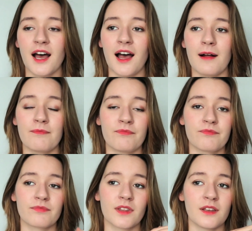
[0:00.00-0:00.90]

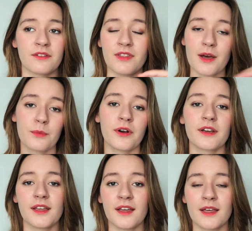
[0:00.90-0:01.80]
know,
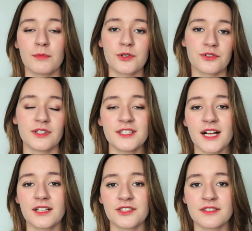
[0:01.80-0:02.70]
networking, emotional
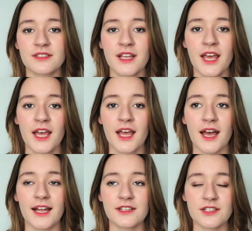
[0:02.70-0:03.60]
intelligence,
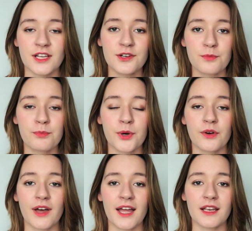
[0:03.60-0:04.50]
and they don't
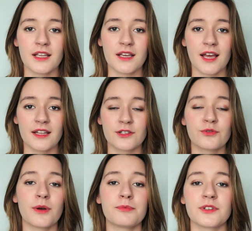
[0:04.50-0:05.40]
put any
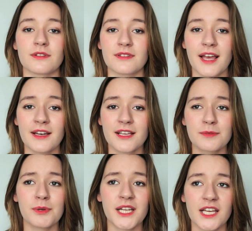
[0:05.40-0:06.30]
descriptions, any
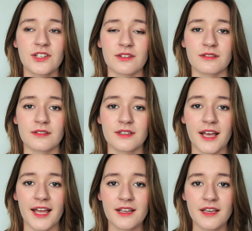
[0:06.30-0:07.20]
explanations,
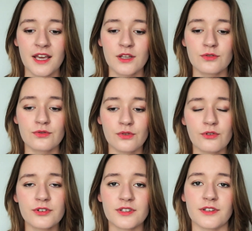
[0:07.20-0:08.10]
any
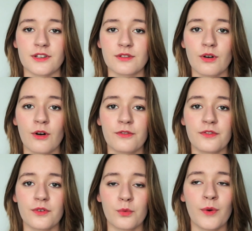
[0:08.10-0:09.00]
sources of
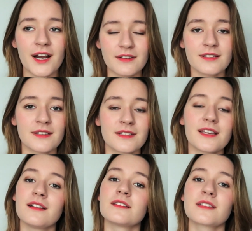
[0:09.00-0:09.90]
where this
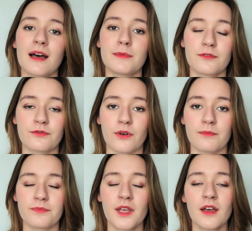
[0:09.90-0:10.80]
skill is coming
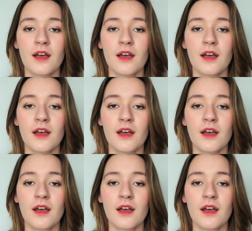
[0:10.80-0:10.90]
from.